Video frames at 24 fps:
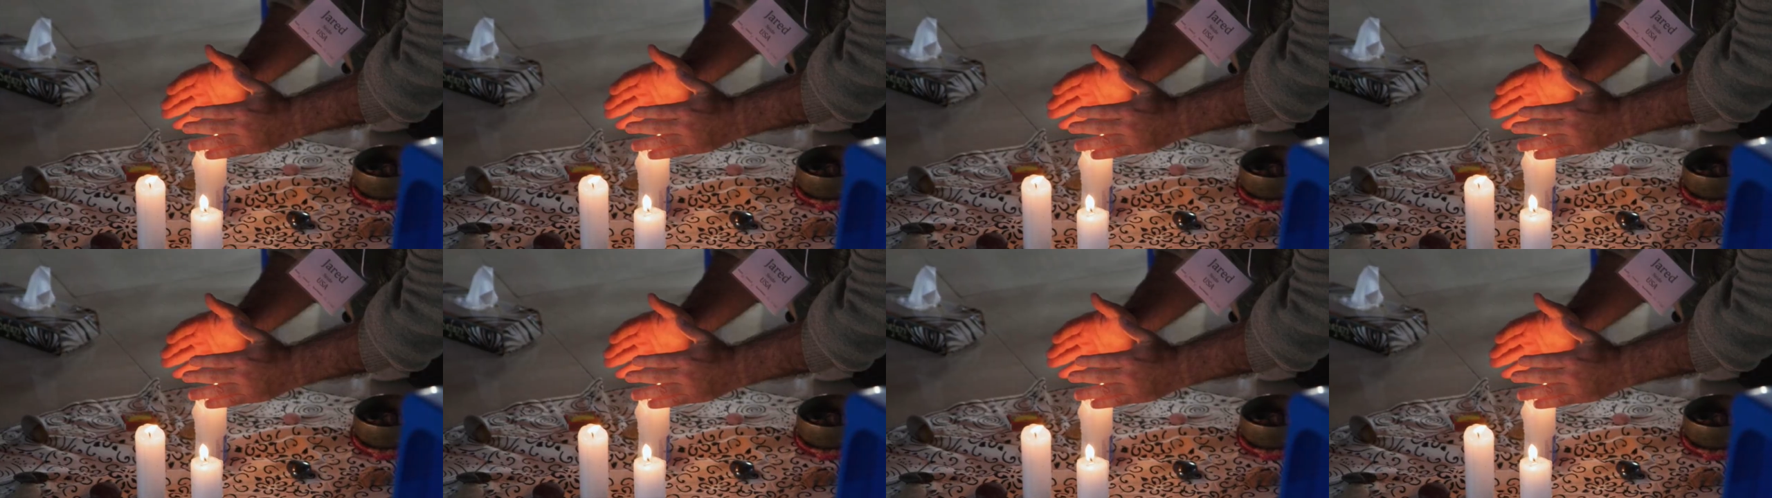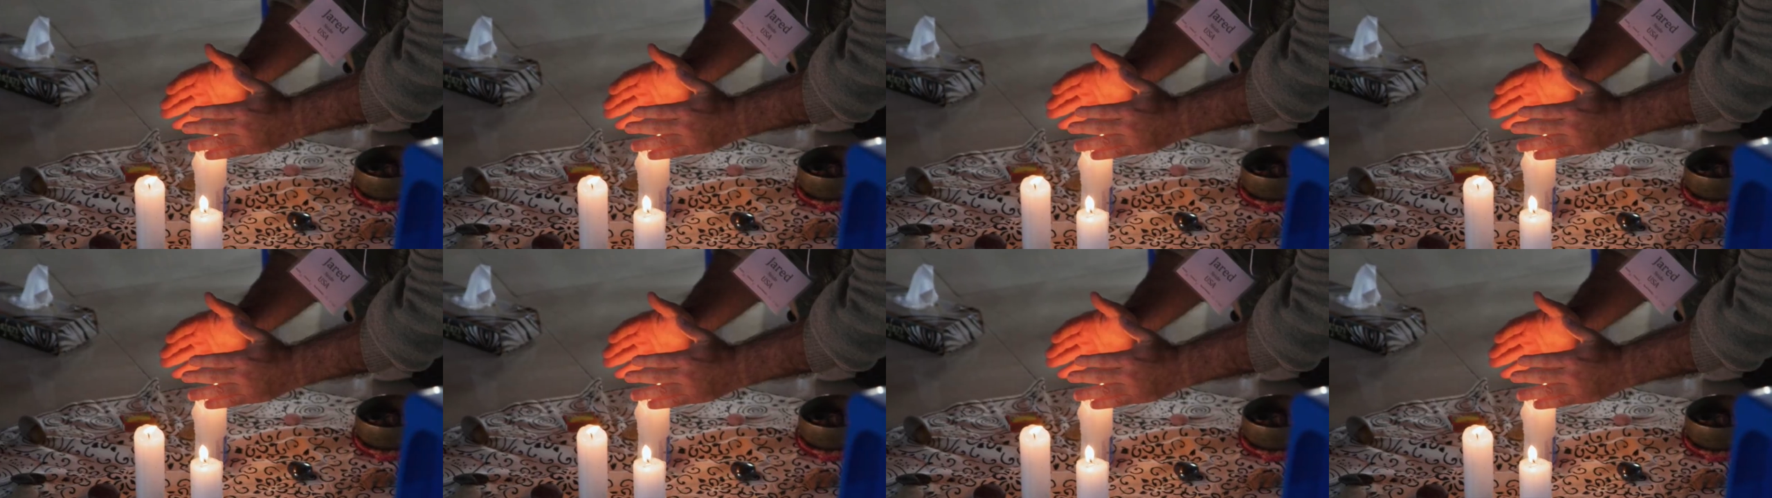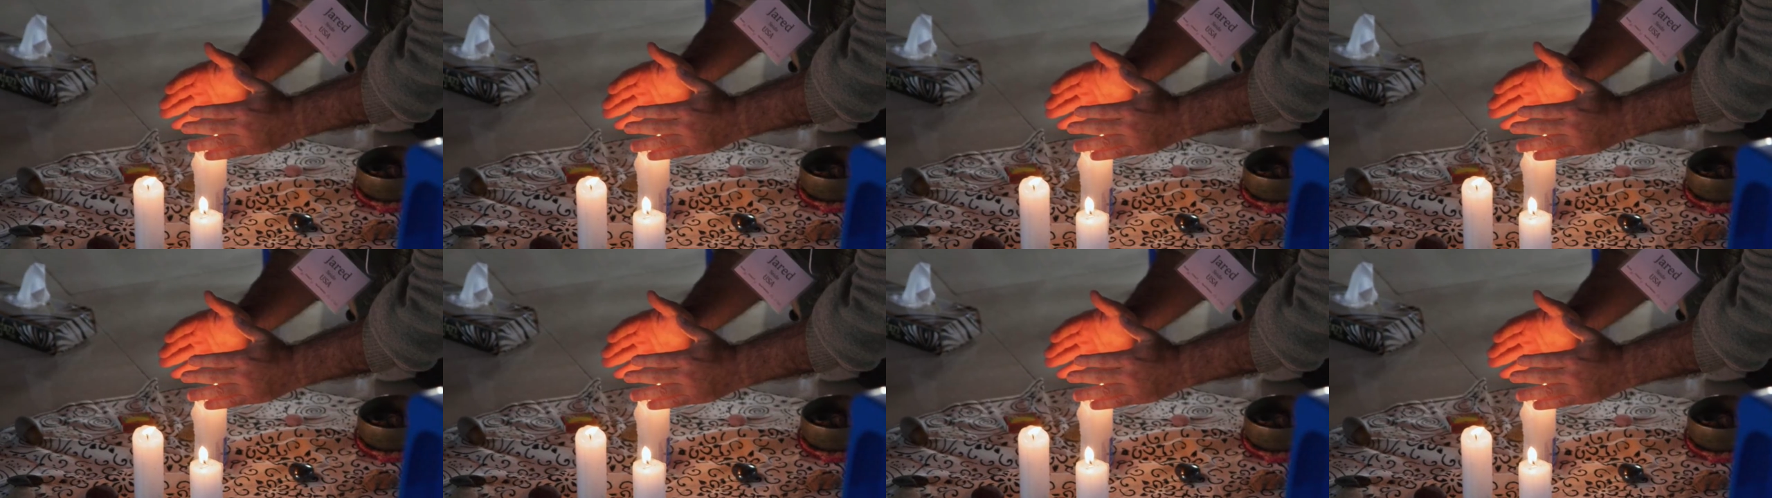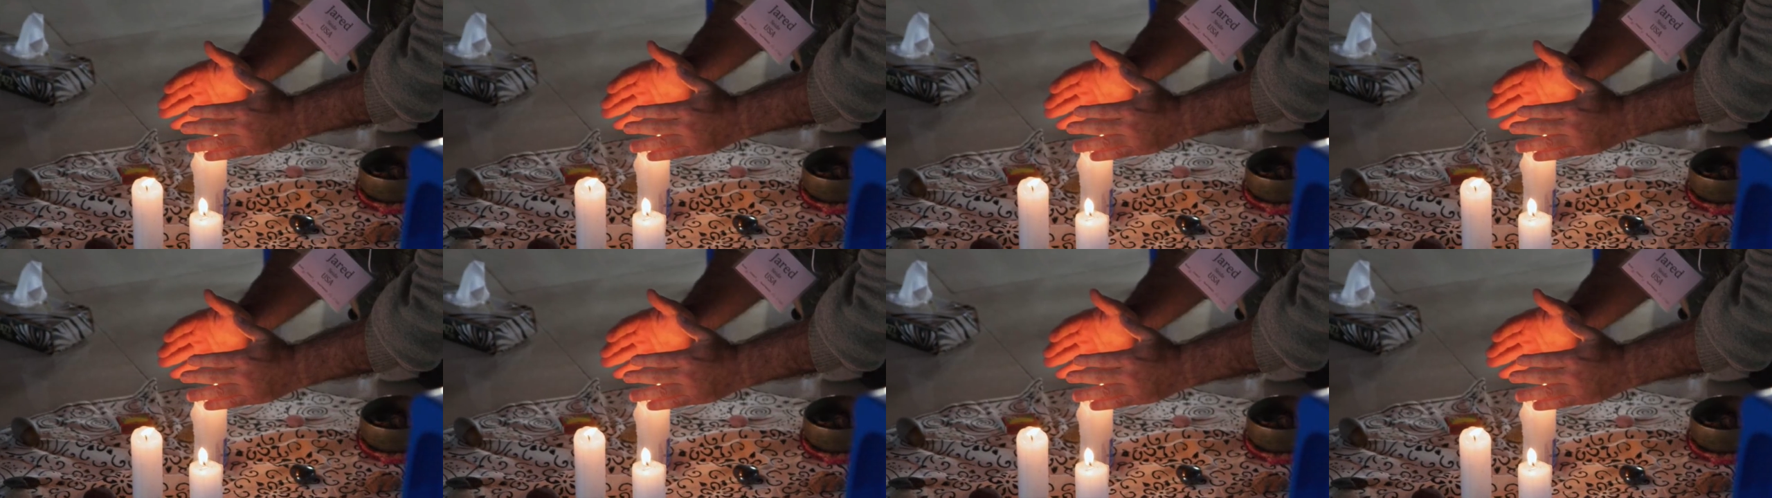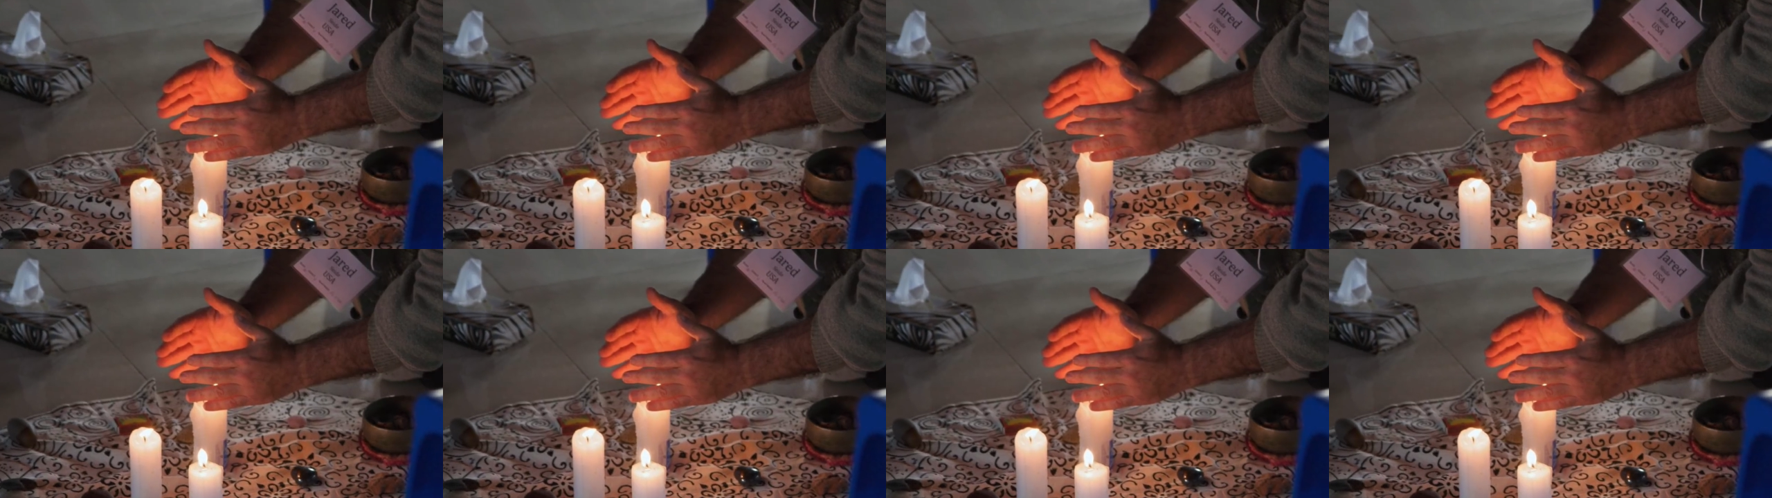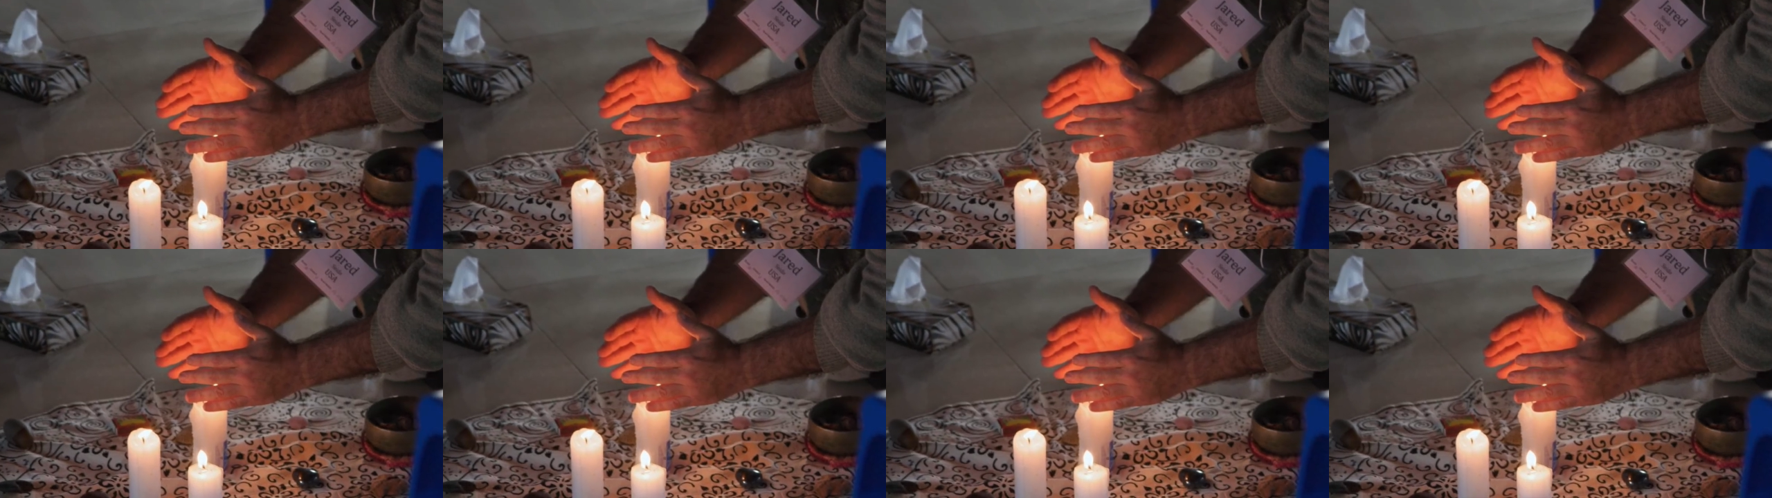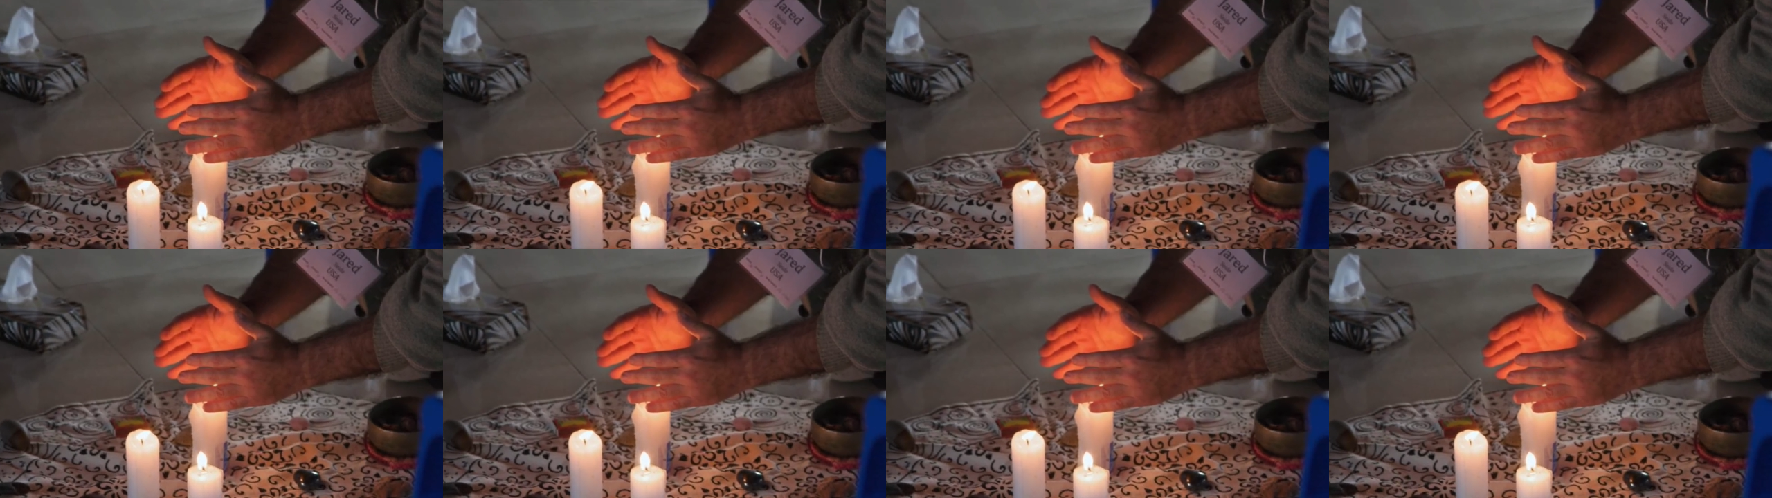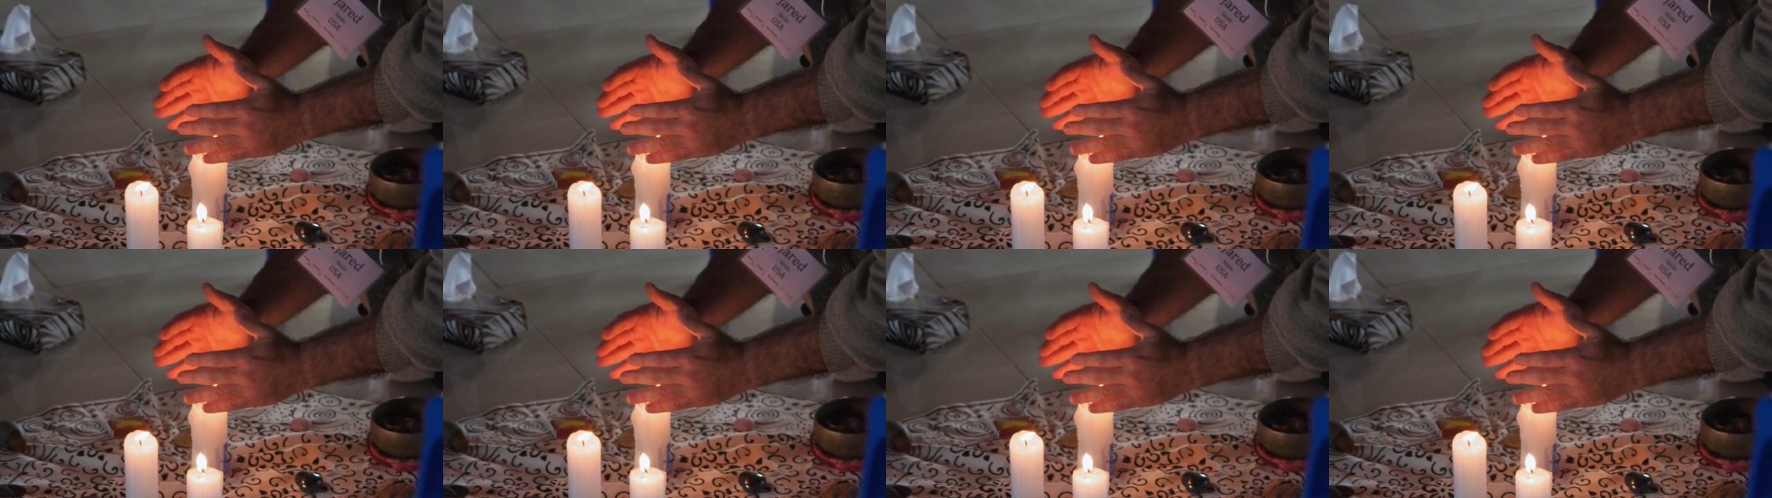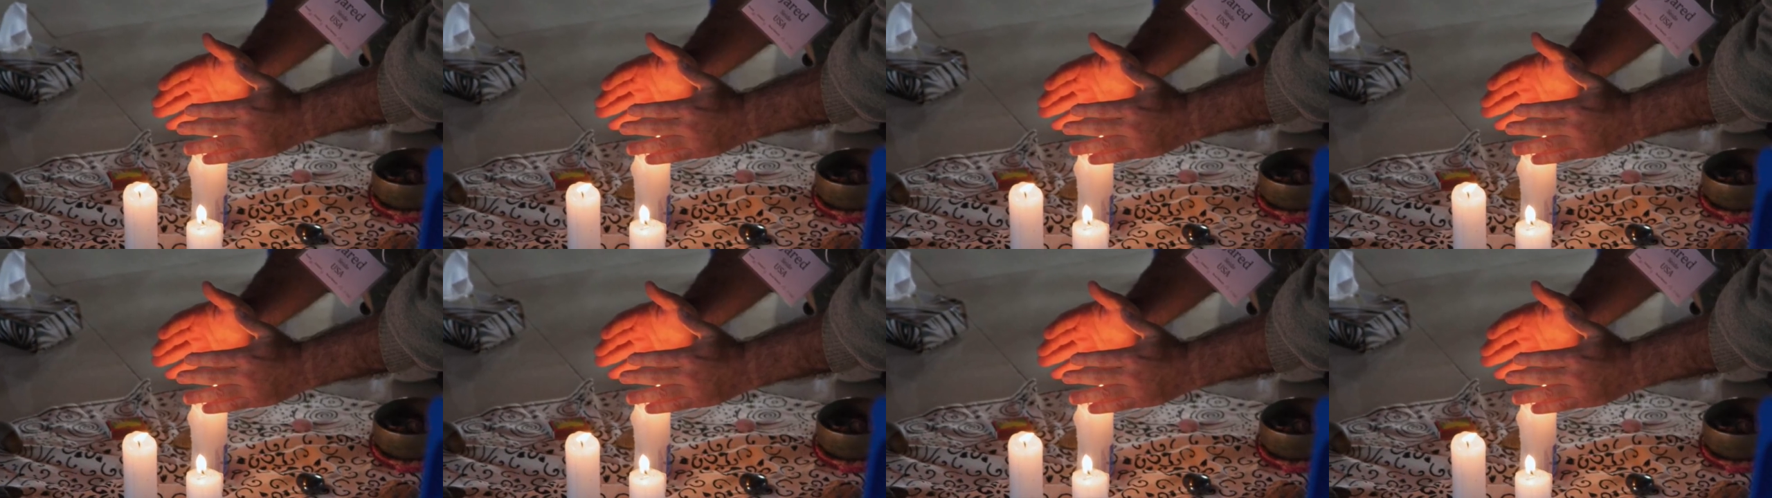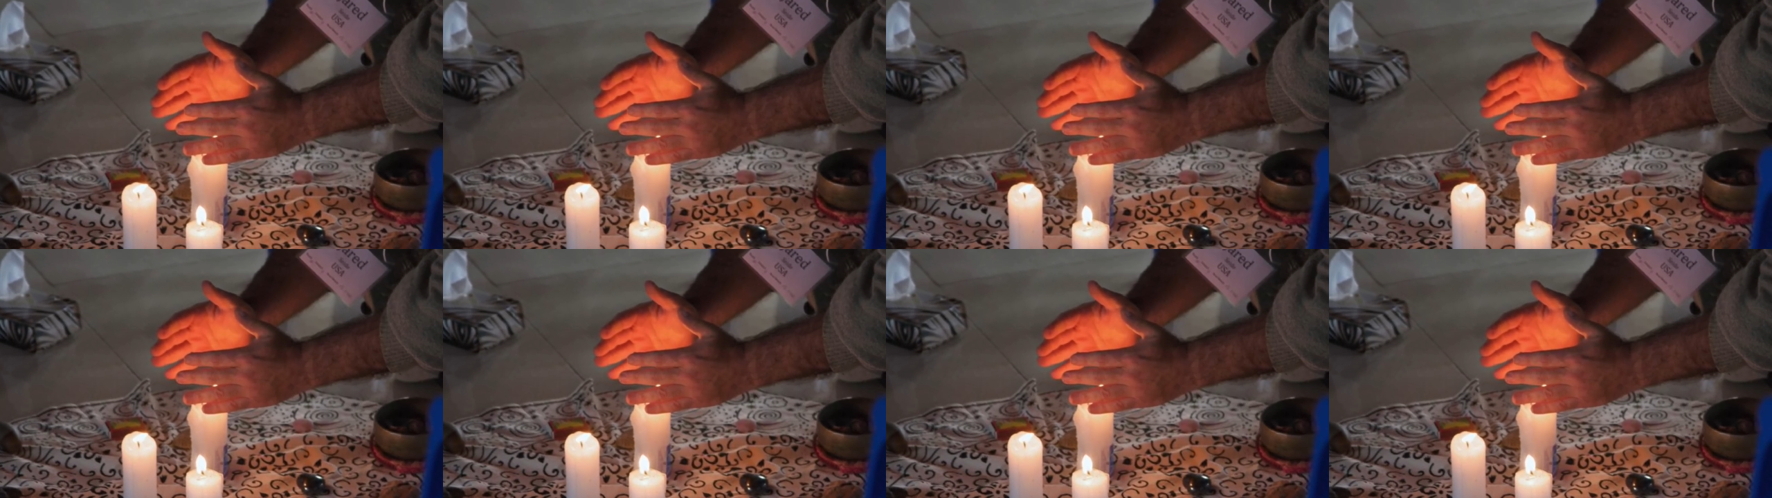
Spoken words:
No face is visible, so there are no lips to read.